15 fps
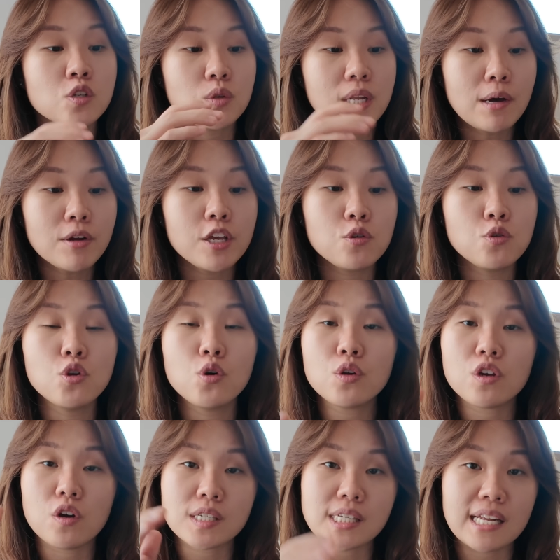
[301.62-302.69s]
So now that you know
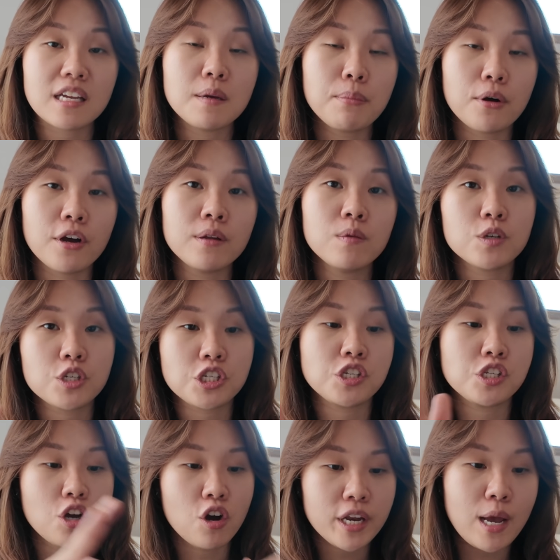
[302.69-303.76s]
your starting point, which
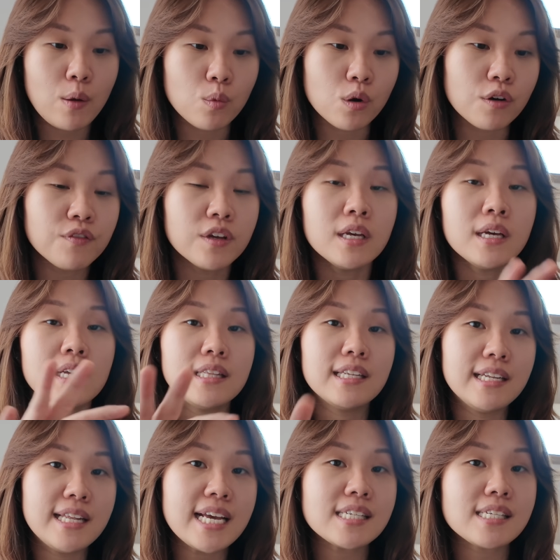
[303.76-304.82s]
is your net worth,
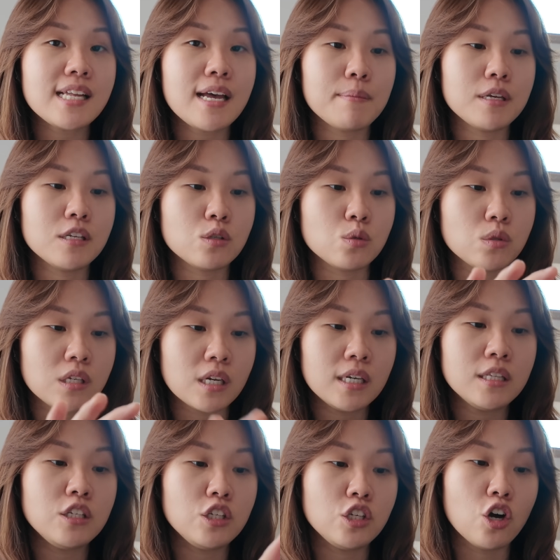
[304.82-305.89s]
the next step is to
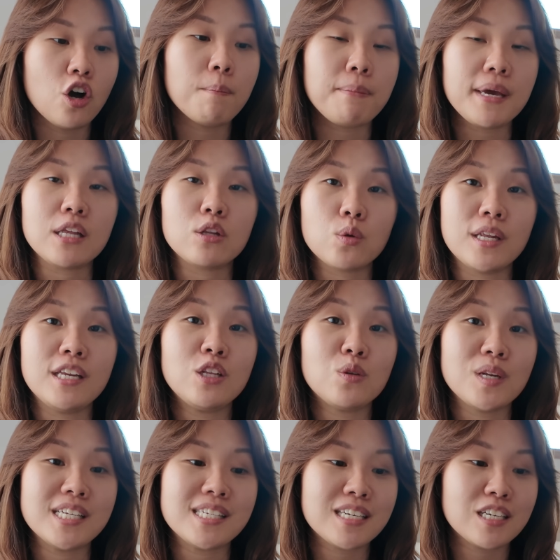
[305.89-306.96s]
turn your big
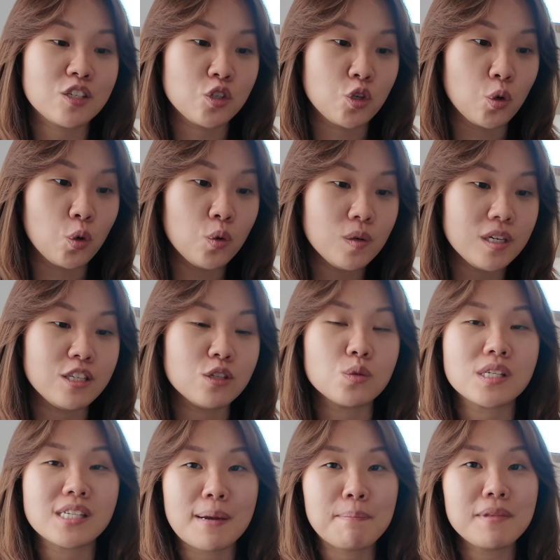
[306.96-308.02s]
2026 goal into
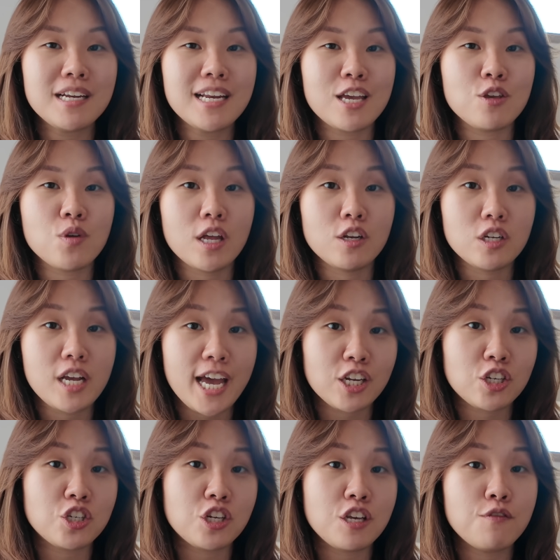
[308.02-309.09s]
something that you can
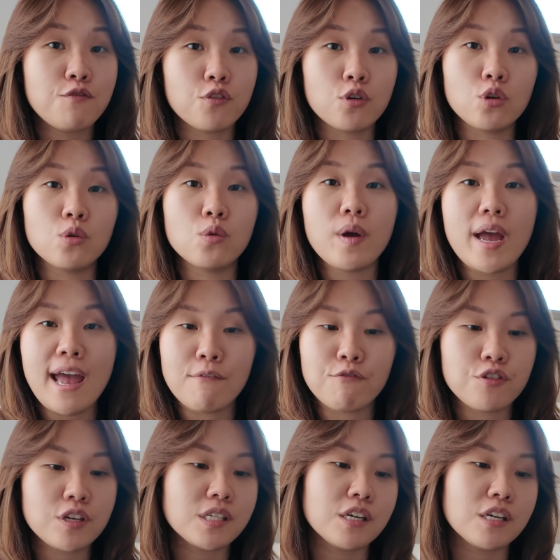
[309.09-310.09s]
actually follow every